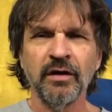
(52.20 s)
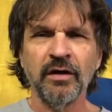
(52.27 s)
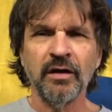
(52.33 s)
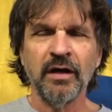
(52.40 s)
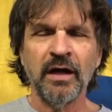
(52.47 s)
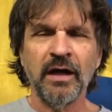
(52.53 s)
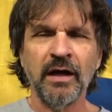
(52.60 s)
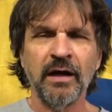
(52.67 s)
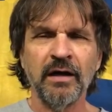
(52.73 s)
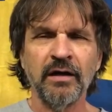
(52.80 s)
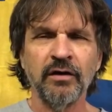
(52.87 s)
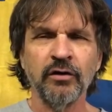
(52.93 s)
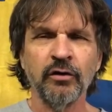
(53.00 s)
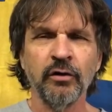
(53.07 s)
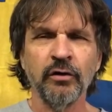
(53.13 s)
I
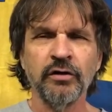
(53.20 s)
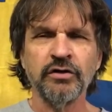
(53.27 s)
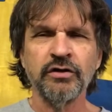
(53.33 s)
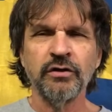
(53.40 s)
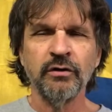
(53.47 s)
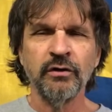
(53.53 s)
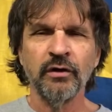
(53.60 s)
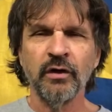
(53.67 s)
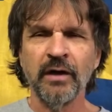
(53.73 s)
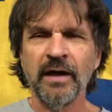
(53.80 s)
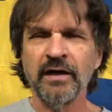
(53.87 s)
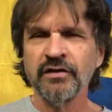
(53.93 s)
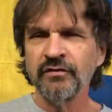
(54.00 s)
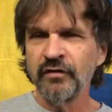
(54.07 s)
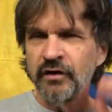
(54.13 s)
encouraged you in the
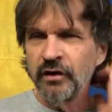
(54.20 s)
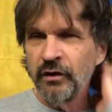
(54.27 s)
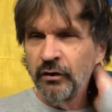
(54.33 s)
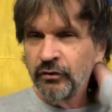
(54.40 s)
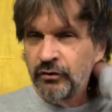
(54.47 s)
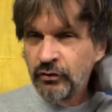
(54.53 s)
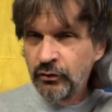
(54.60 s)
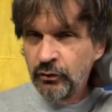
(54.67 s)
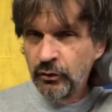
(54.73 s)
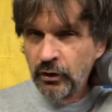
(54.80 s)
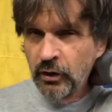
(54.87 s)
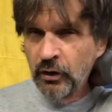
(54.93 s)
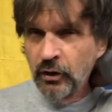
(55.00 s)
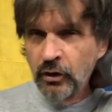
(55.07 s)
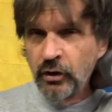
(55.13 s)
last video to
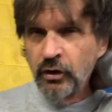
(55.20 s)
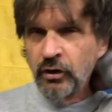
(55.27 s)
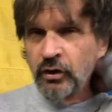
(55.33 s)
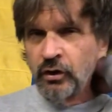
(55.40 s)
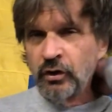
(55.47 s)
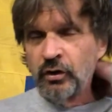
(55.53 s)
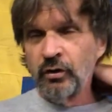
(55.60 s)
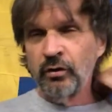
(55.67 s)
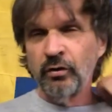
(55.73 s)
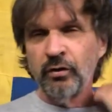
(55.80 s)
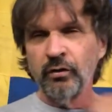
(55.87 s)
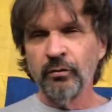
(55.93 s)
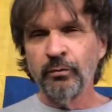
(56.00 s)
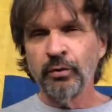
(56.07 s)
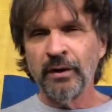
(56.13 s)

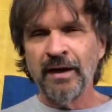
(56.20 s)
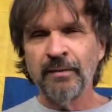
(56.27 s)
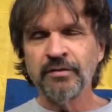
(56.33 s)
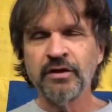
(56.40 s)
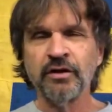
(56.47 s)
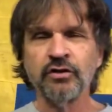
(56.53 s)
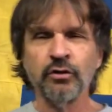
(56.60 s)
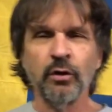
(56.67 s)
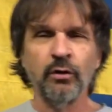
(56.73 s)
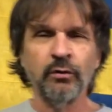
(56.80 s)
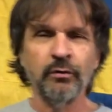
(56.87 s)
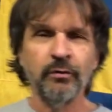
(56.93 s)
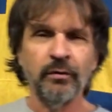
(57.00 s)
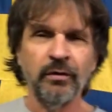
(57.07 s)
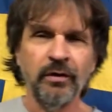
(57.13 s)
perhaps get your own